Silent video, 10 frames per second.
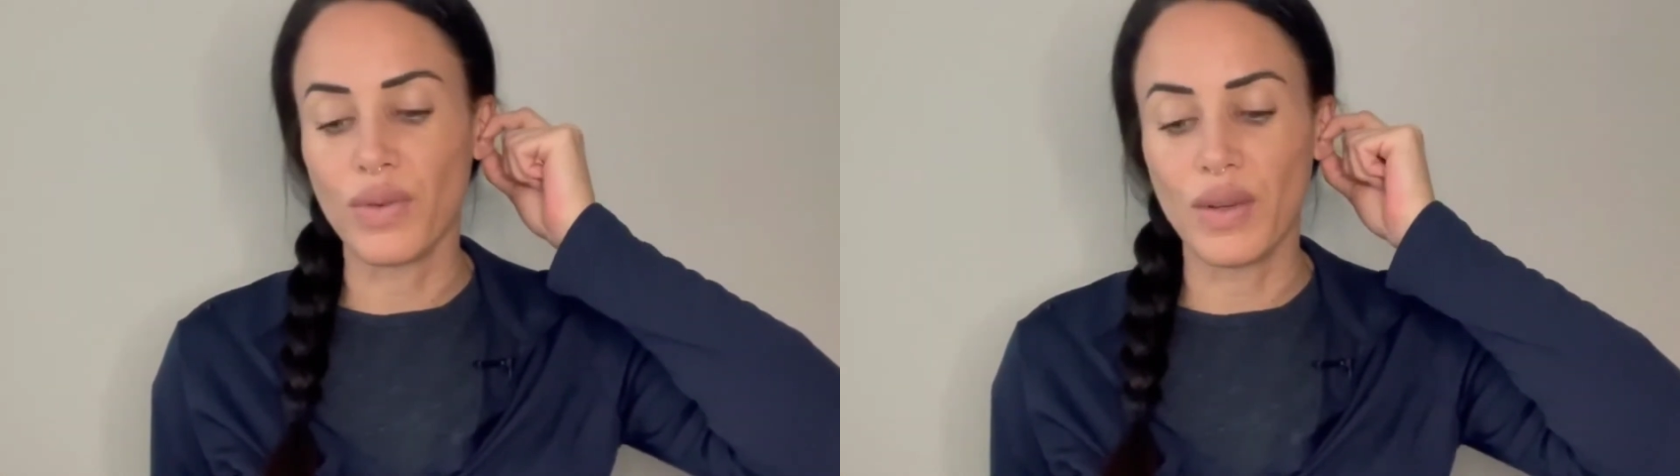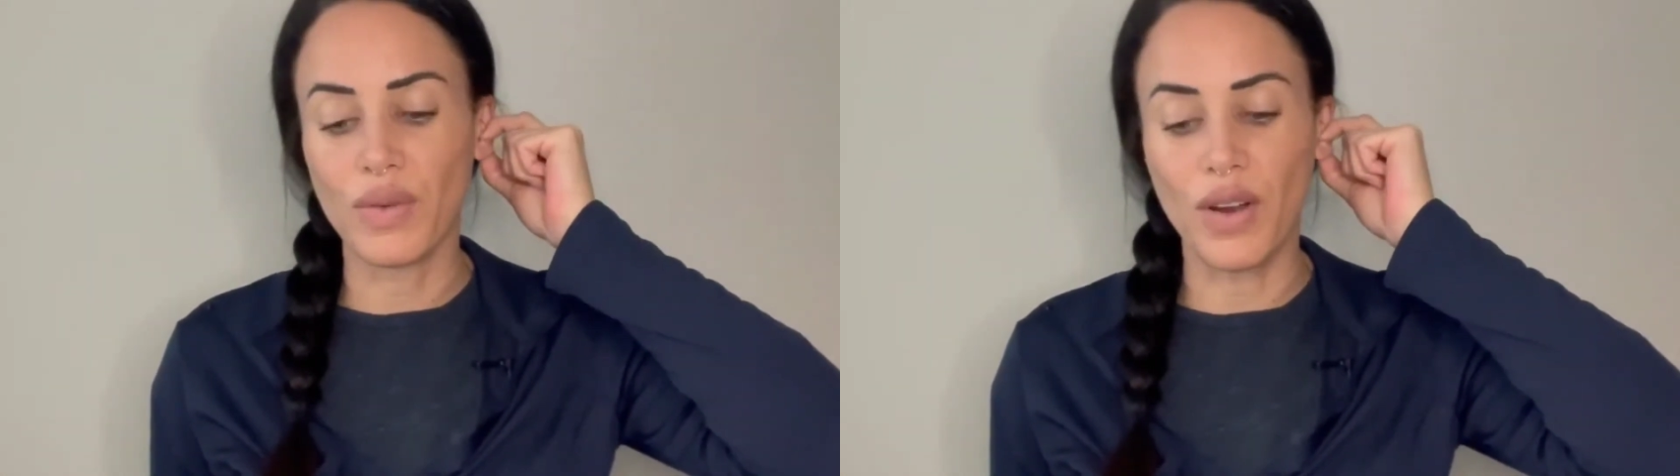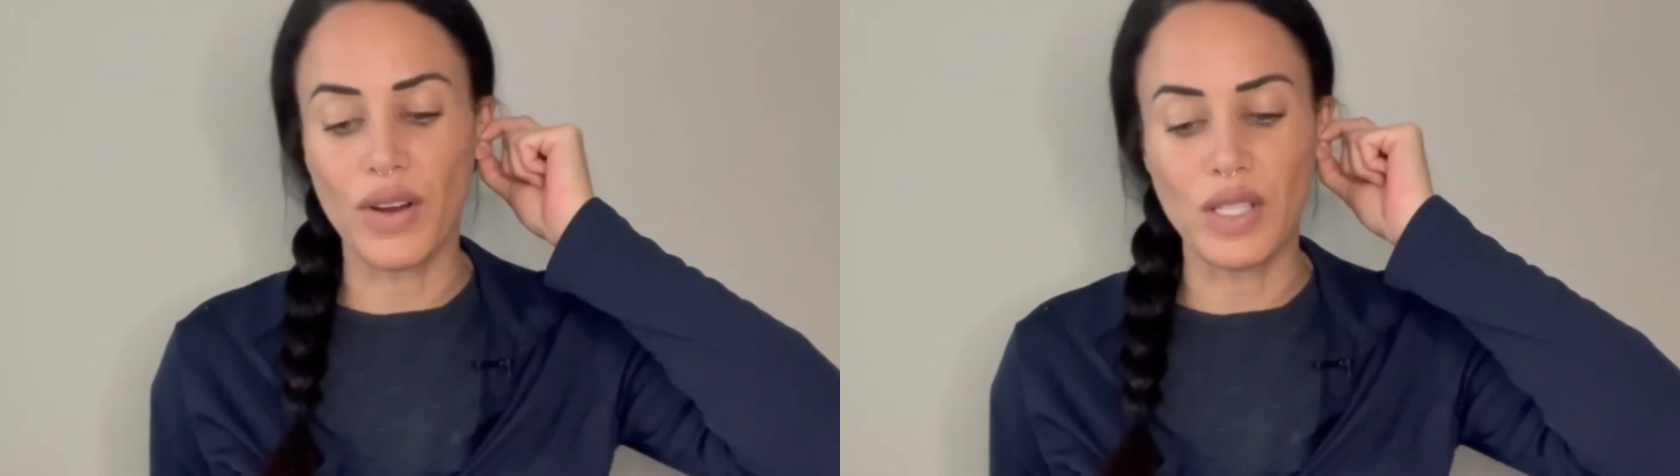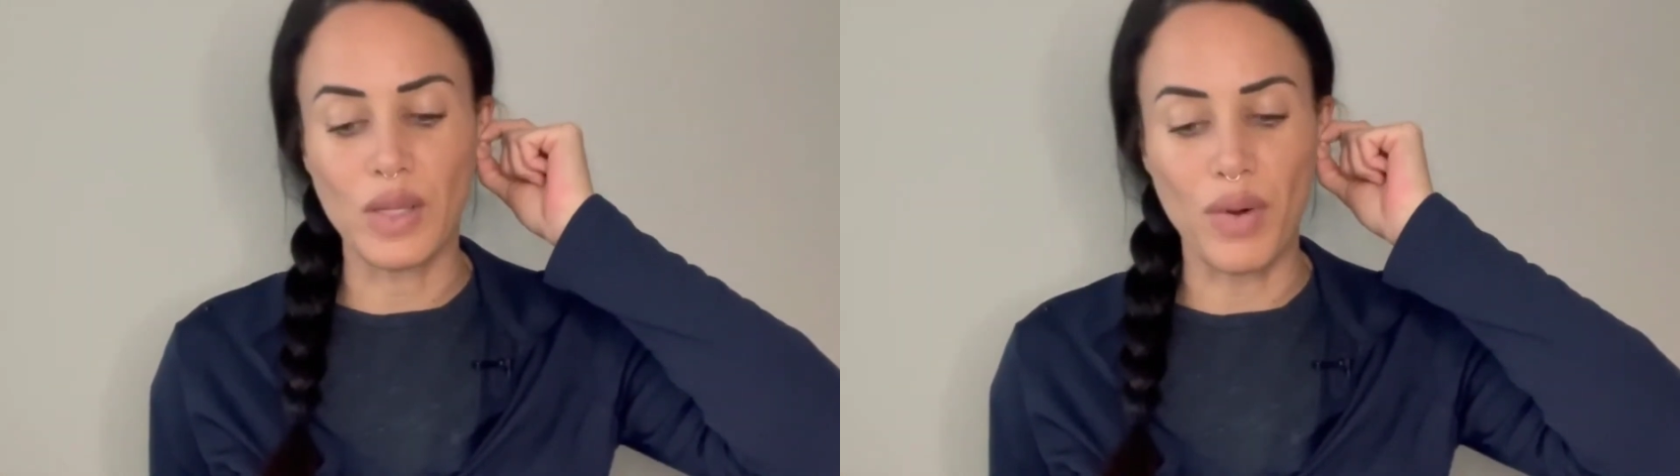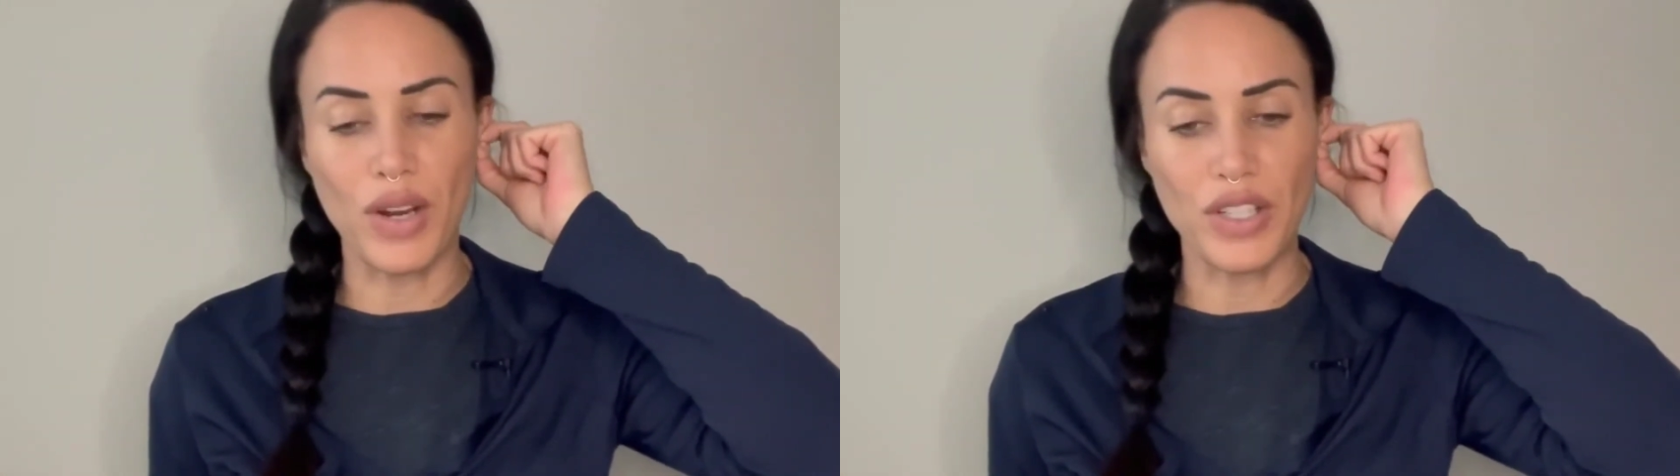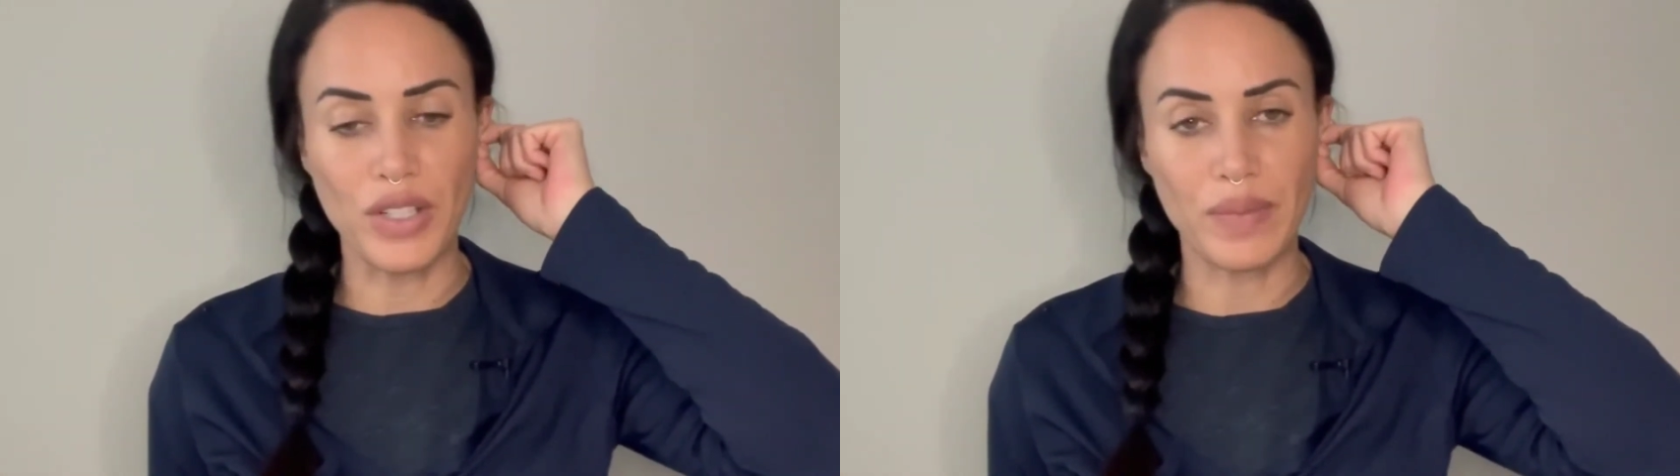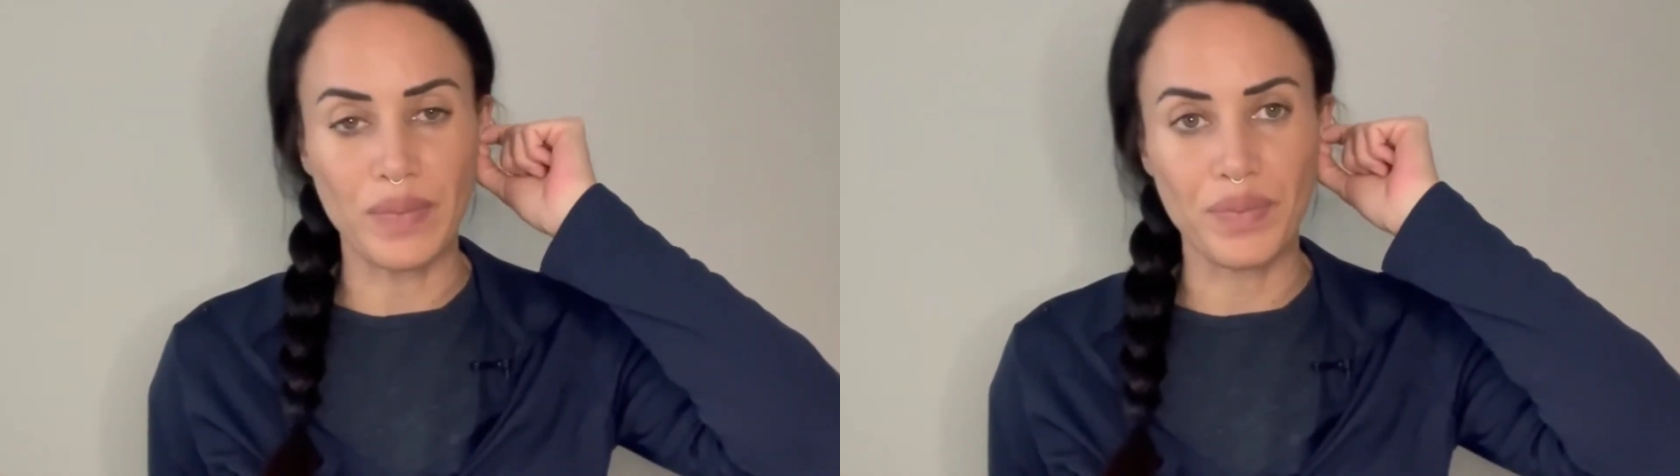in regards to pressure.